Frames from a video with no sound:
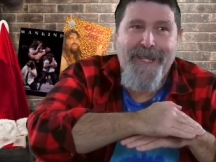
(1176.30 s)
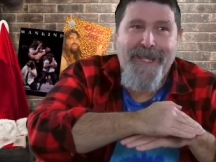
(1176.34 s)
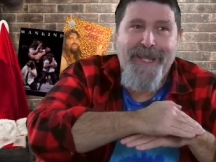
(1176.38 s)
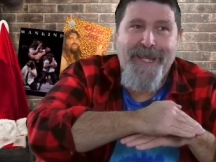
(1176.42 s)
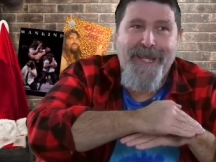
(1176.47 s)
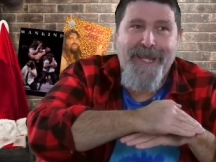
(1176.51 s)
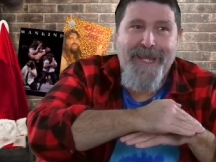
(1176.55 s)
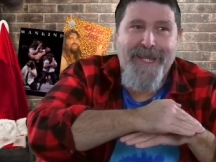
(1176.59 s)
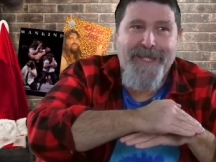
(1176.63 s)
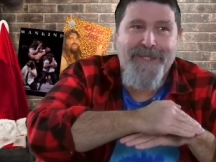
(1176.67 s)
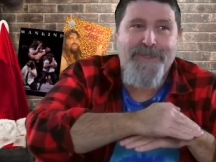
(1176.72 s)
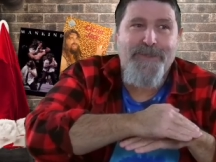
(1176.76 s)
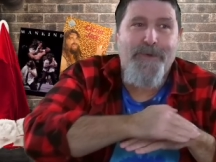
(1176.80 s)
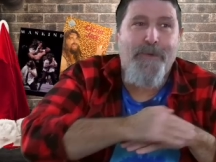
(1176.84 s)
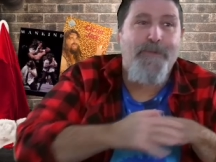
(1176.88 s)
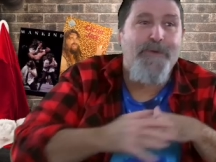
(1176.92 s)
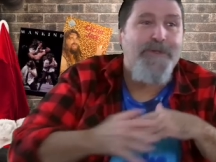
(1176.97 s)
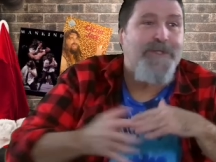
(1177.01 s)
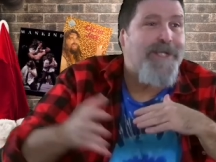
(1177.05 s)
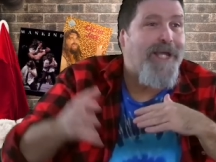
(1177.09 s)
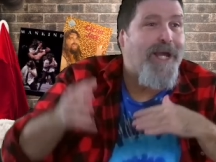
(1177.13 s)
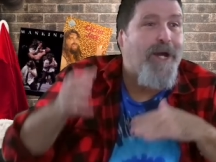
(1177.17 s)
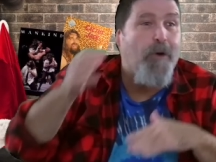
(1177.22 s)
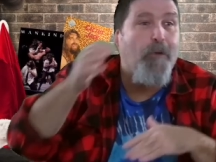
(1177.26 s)
it's
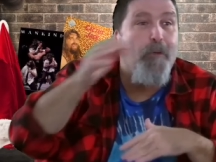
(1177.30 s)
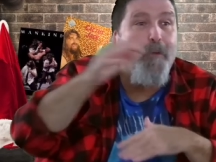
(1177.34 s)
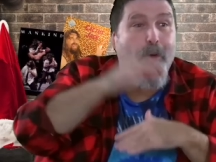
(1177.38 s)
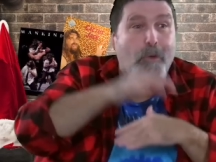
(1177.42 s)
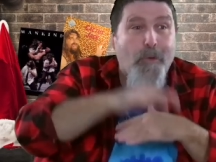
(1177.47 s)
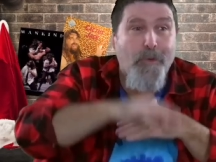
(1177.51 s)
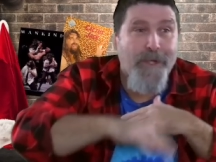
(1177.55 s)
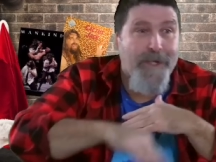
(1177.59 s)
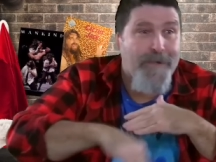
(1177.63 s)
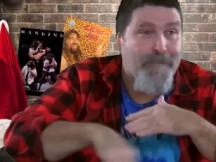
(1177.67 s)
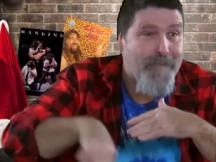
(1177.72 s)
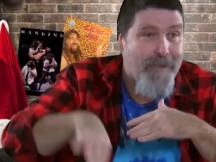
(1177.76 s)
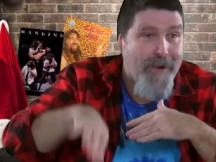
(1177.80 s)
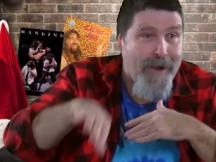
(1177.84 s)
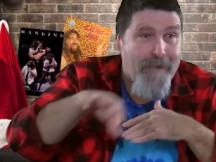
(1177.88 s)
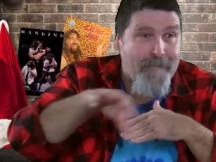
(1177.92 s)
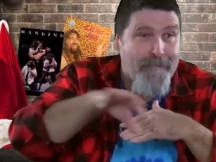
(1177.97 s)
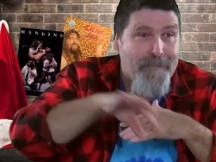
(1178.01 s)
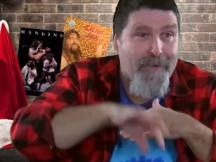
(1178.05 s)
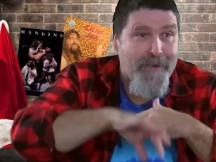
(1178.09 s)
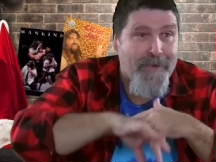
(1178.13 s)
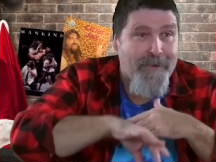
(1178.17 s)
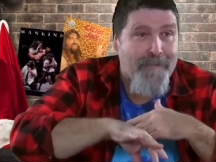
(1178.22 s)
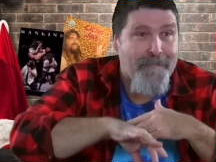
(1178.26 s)
almost like a rolling
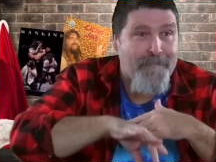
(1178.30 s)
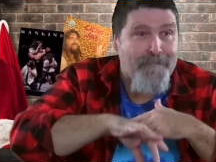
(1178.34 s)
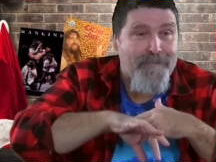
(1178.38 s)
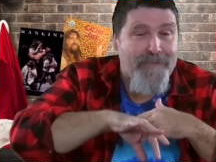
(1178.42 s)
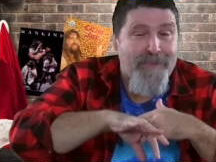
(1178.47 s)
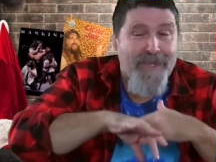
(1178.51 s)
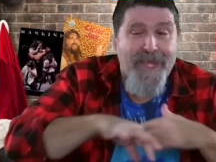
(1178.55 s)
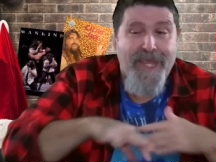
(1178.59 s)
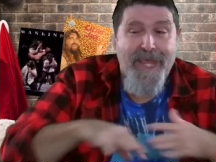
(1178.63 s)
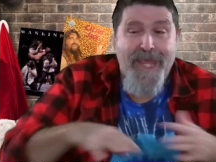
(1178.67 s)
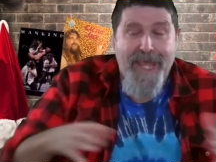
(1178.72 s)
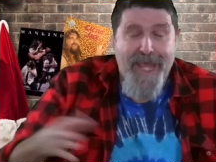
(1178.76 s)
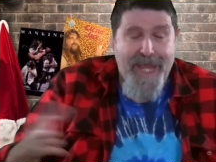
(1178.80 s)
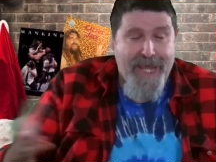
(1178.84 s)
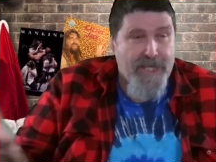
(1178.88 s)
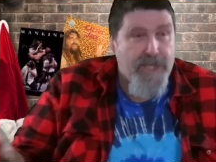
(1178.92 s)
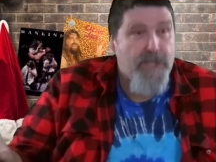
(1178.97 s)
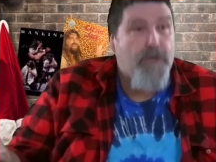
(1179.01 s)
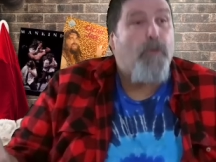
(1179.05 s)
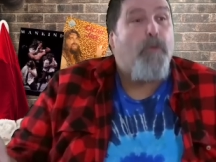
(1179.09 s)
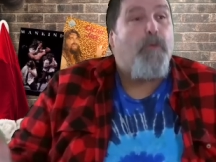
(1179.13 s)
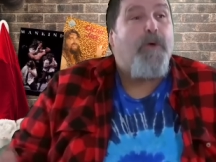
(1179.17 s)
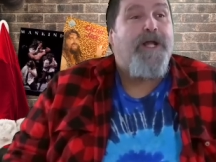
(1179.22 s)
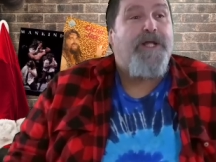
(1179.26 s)
bump. Yes.
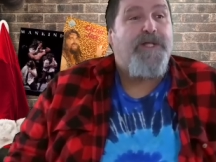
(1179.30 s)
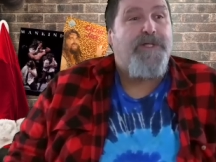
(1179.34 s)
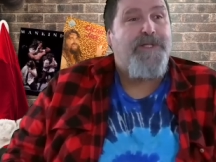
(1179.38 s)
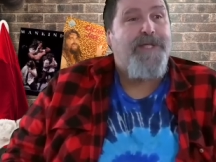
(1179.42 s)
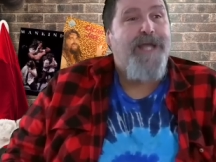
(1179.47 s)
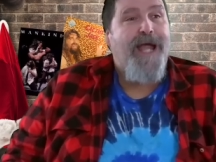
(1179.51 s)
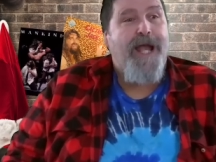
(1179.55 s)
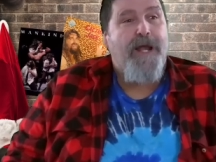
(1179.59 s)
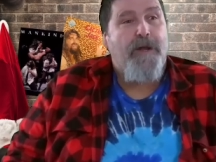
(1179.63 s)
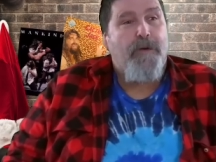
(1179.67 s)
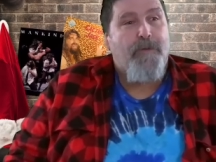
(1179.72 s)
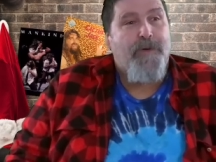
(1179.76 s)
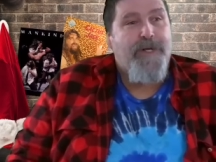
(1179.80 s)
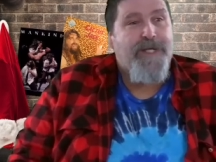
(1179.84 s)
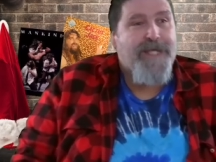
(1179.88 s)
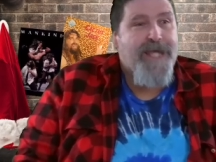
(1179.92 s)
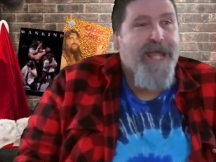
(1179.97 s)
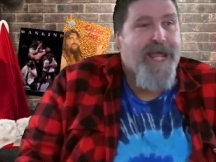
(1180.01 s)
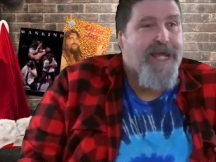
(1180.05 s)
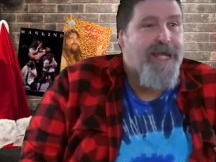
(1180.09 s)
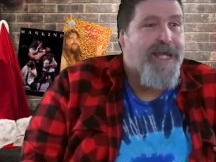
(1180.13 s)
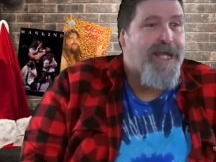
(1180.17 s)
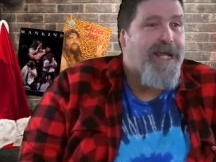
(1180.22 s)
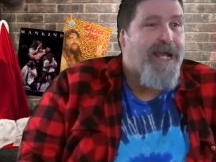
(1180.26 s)
And Rick Steiner would
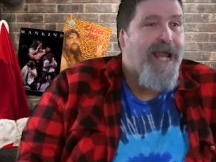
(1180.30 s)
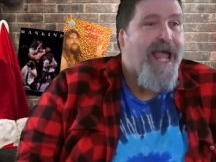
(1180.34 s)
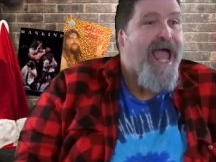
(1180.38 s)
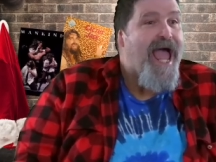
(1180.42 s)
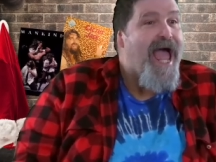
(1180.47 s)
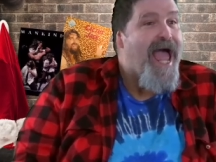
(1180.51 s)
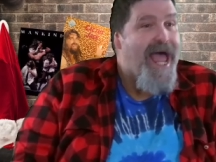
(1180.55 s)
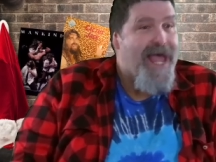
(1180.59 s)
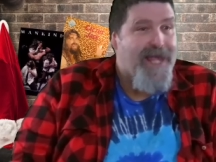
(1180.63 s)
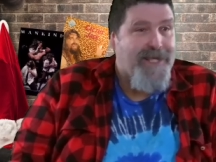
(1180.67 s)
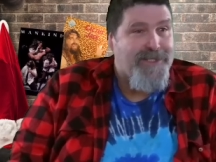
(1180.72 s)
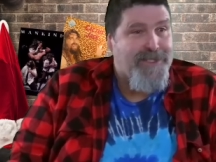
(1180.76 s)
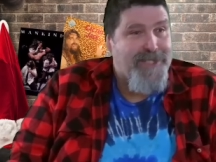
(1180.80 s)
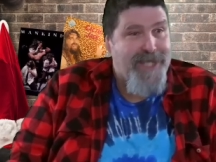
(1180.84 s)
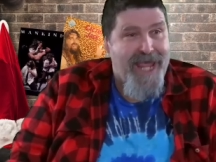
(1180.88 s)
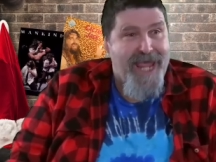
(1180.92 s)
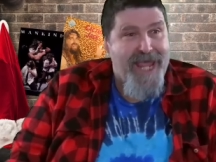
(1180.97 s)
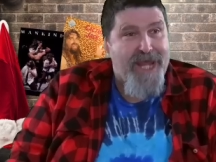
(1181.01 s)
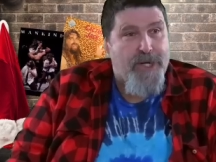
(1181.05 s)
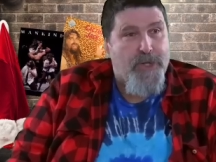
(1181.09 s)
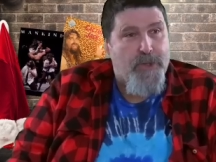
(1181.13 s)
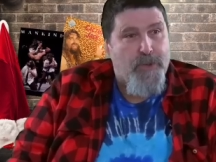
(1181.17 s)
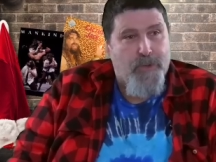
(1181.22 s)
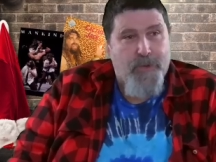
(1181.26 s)
take it as
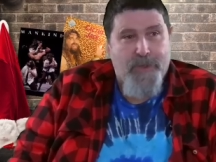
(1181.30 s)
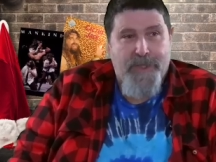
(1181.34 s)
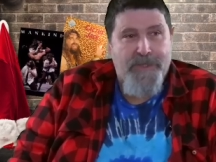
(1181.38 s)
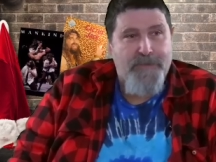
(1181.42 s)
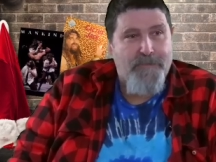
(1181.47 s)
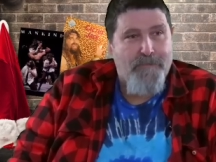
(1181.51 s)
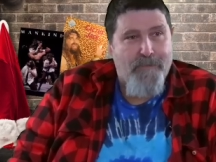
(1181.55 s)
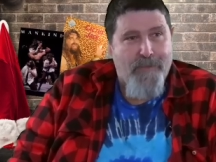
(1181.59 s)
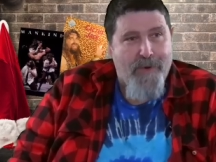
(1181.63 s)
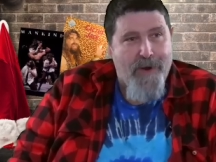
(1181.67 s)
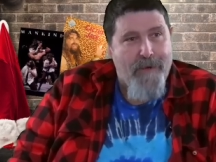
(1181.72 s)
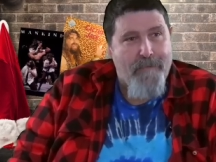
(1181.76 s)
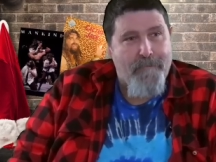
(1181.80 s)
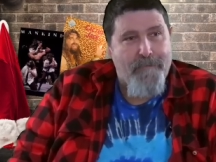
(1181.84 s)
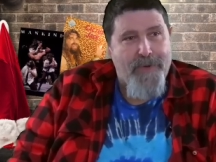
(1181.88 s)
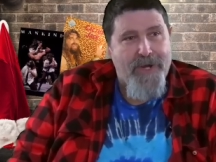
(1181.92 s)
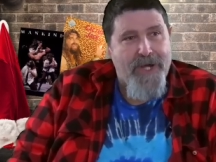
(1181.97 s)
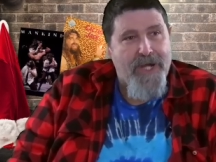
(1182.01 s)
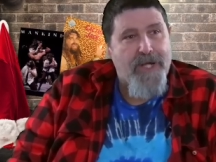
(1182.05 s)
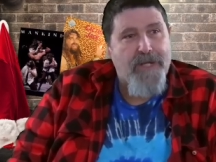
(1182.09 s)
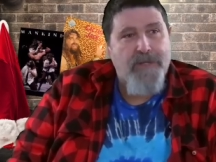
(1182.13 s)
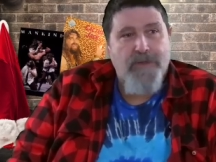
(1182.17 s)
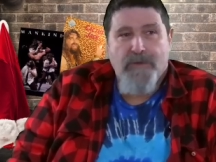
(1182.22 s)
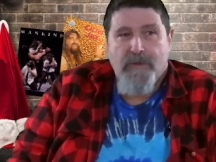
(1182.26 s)
a crisp bump,
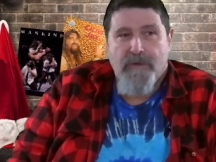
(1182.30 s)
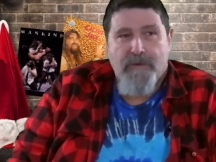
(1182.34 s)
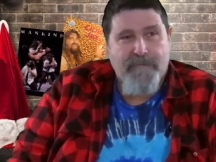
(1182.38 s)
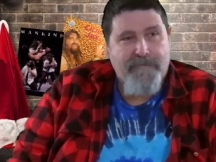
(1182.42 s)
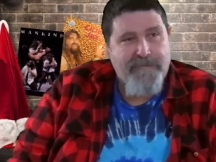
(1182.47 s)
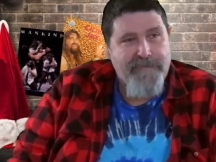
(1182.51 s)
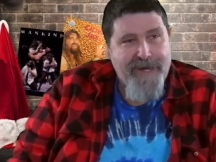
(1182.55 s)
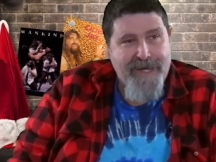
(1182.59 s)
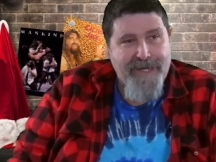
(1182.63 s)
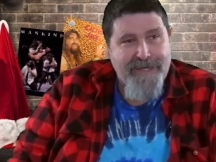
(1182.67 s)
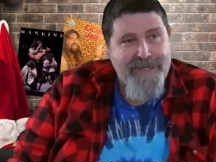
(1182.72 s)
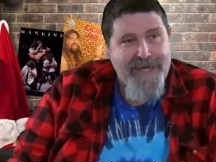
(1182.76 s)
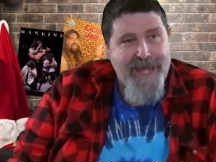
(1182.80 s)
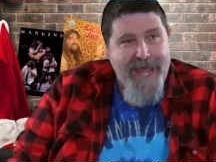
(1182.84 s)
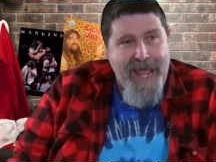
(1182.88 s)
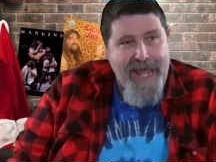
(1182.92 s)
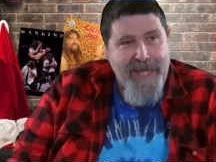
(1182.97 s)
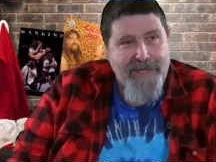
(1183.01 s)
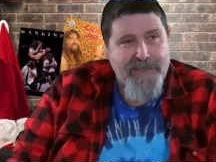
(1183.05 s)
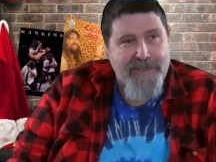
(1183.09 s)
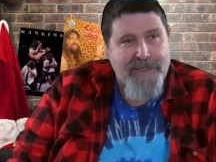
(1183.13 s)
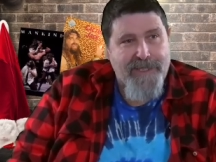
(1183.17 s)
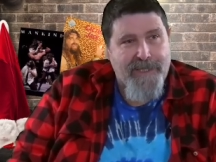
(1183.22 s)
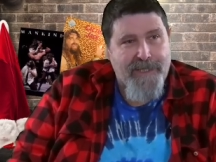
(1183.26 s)
and it looked
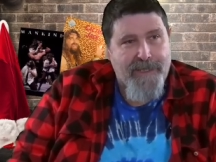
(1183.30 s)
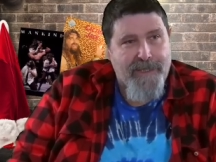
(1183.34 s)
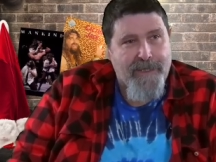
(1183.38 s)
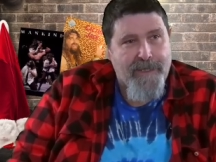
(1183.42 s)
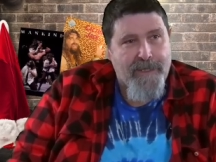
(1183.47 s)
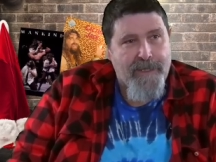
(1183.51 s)
fantastic.